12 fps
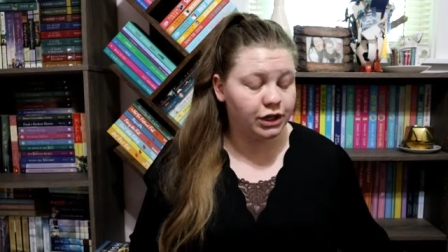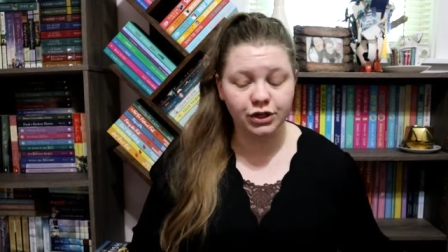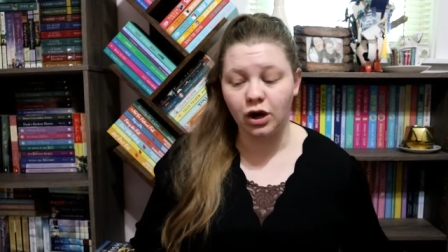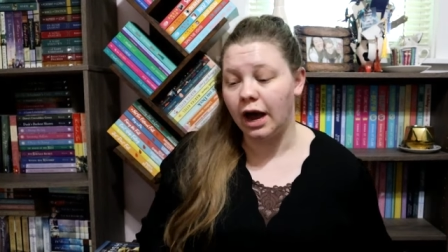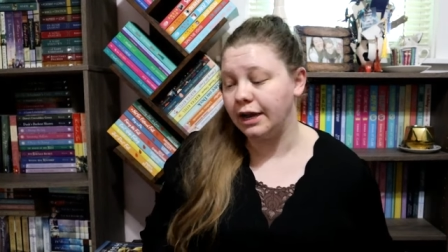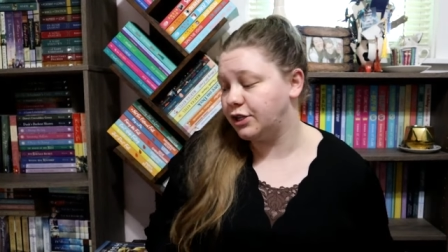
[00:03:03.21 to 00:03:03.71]

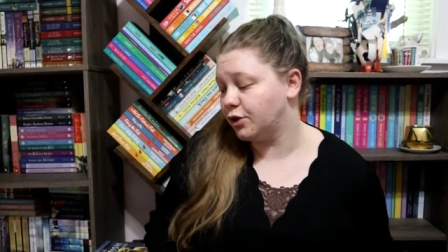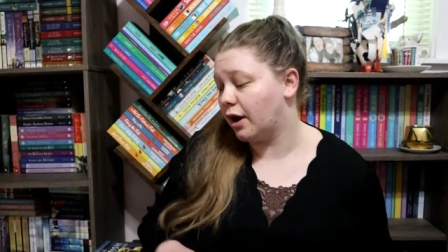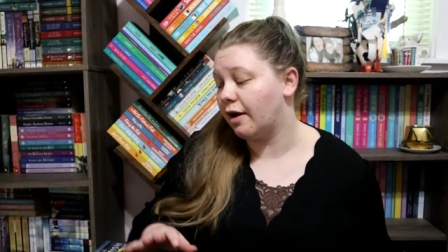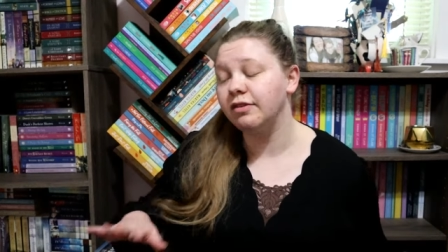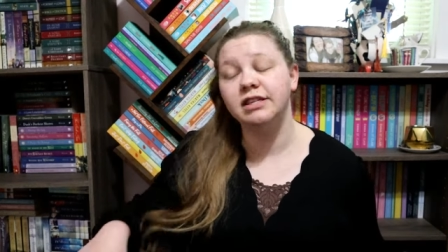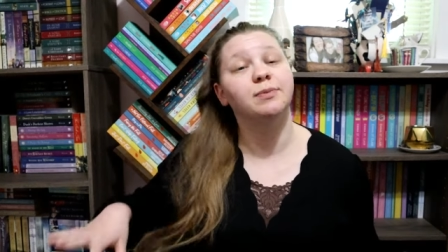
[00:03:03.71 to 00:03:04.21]
So I do
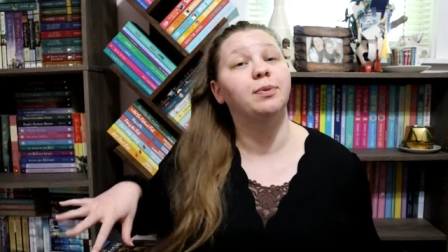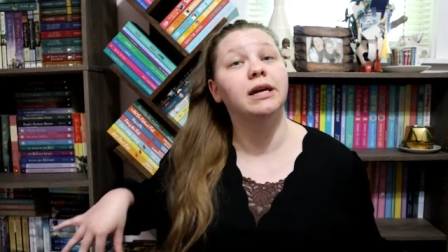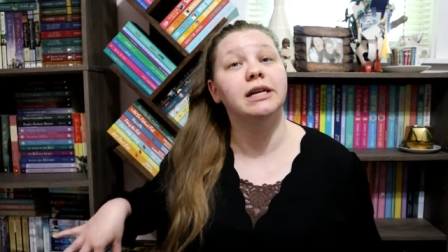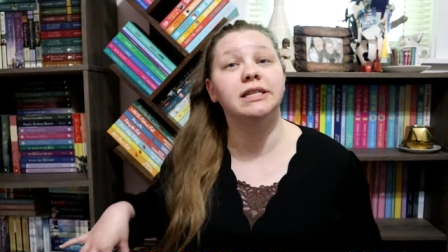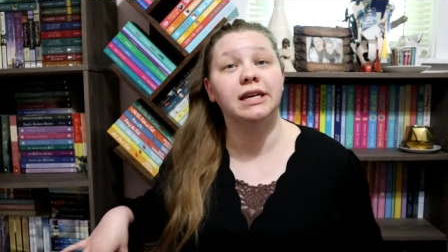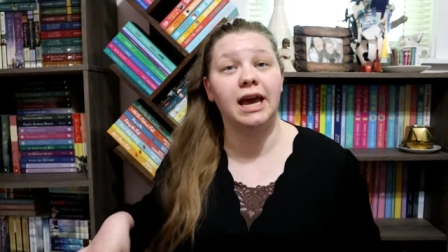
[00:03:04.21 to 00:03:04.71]
have it
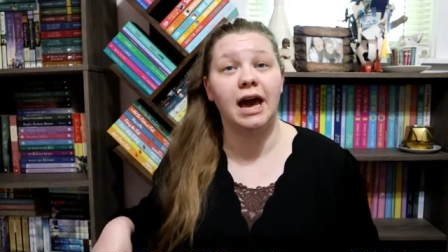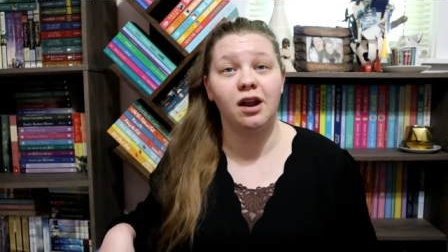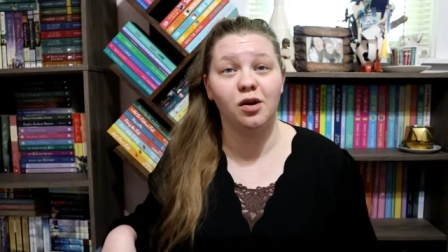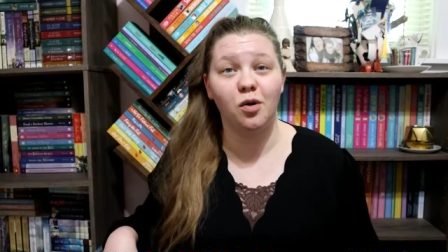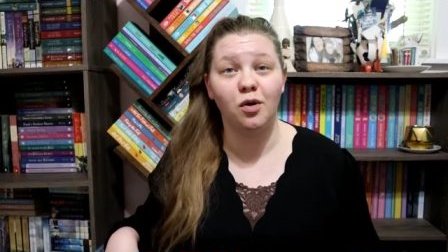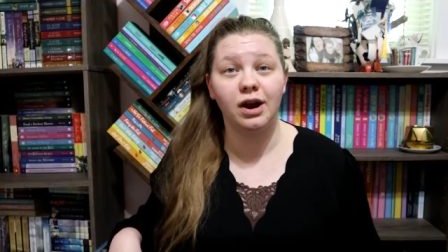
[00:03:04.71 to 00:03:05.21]
split into
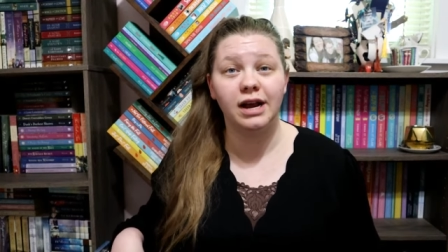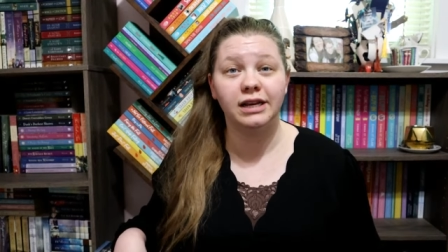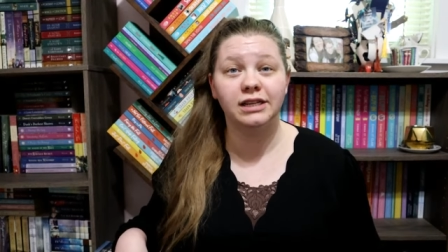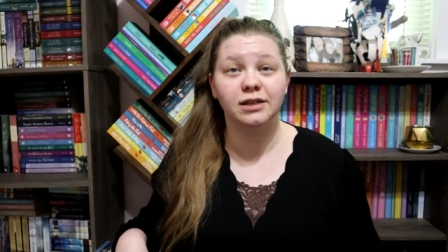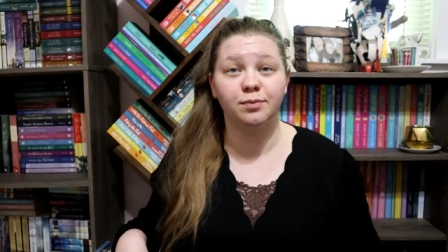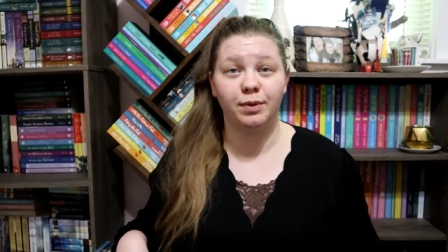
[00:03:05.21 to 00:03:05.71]

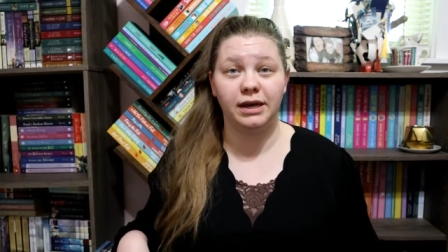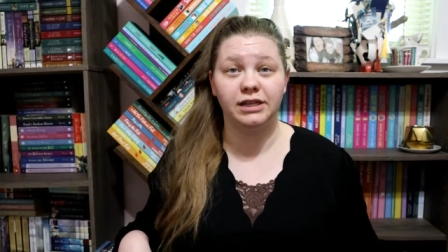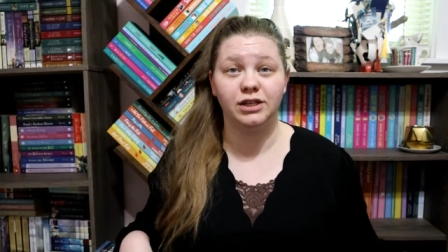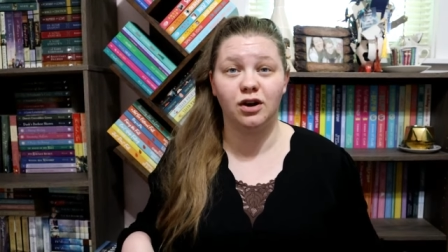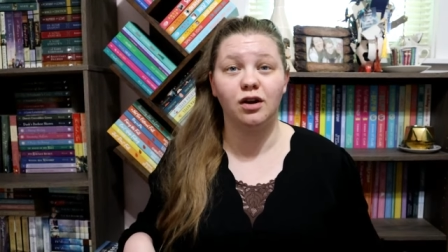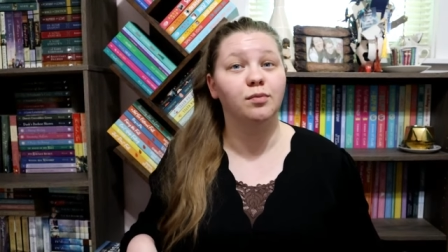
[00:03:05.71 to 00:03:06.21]
categories
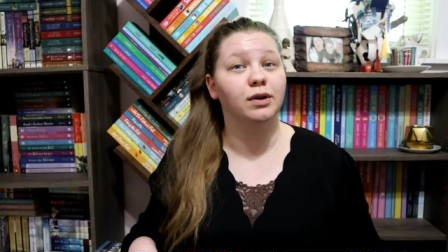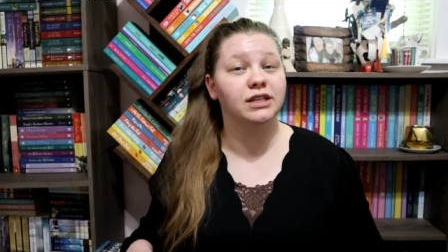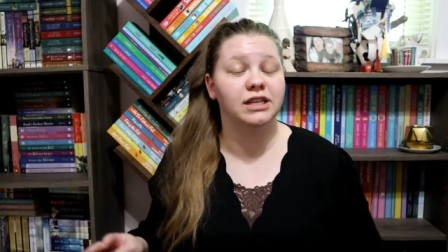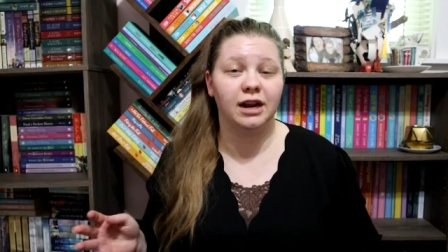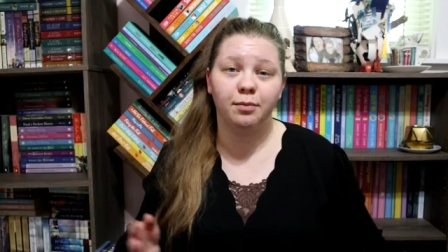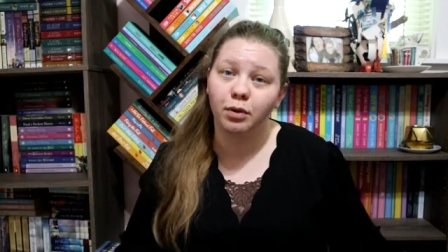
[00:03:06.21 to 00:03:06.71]
based on
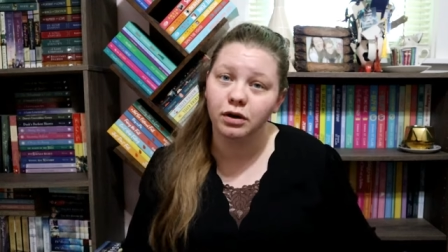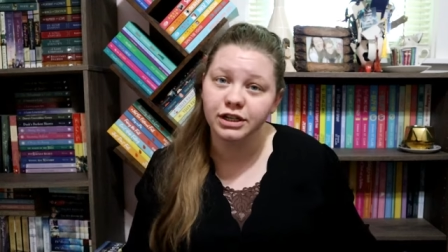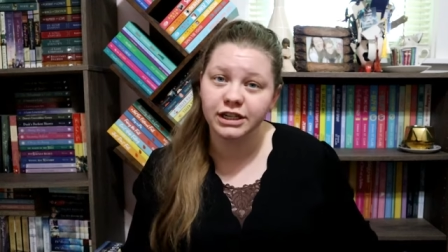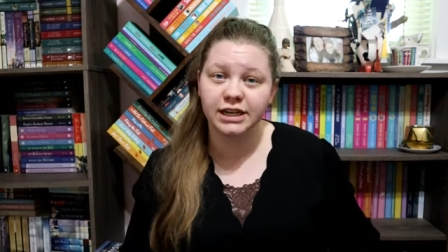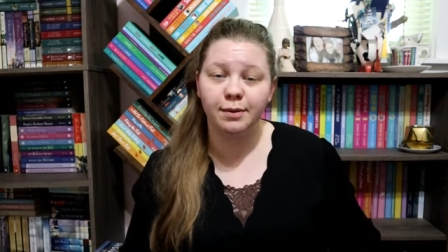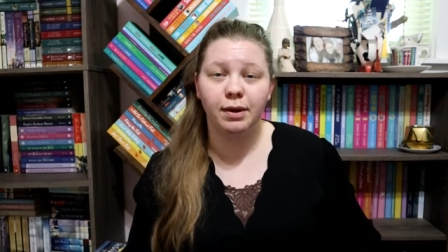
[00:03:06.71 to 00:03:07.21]
books that I
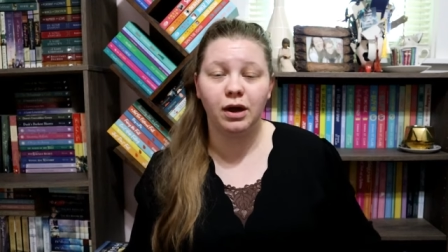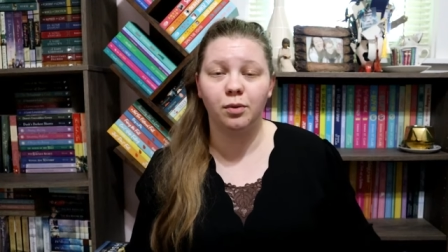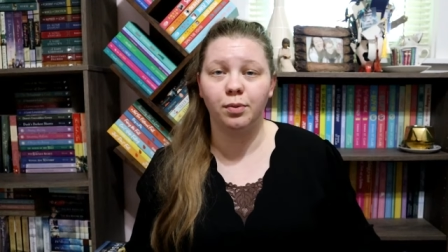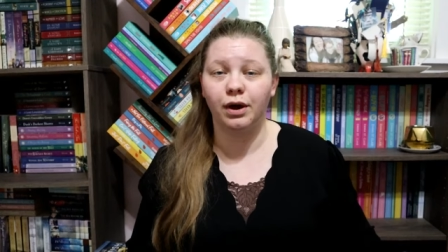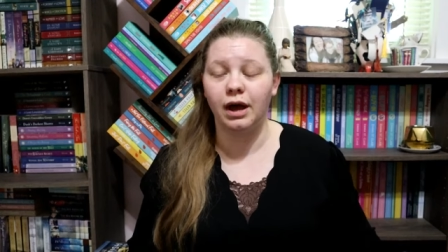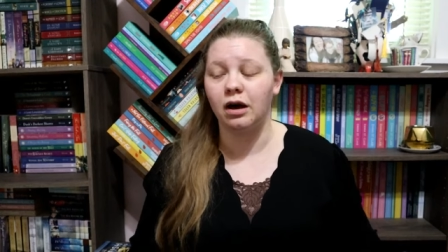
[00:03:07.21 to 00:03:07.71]
purchased at
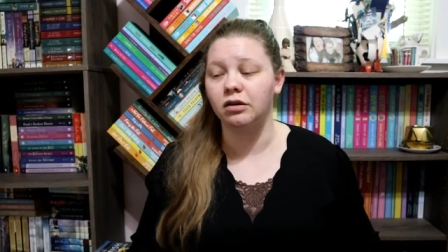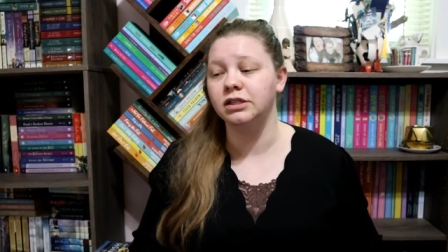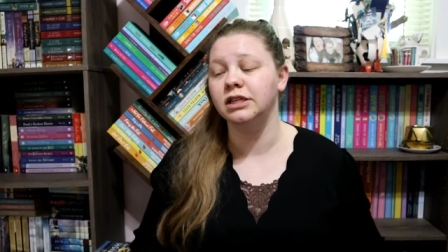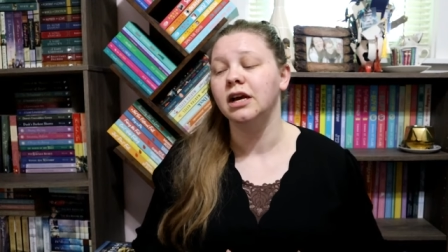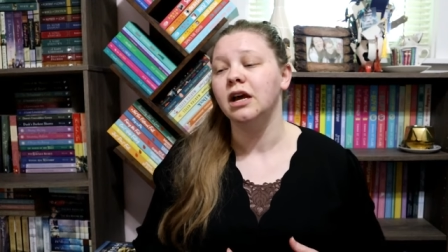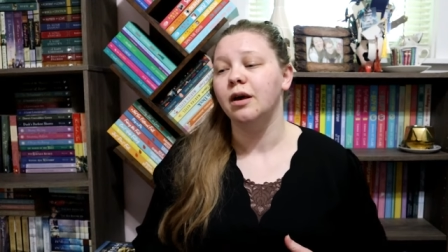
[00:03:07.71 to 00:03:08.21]
Baker Book
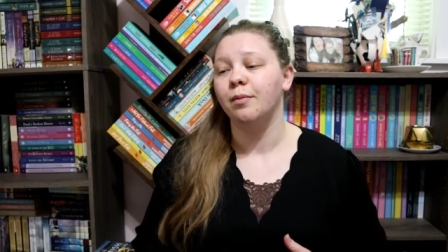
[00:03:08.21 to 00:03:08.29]
House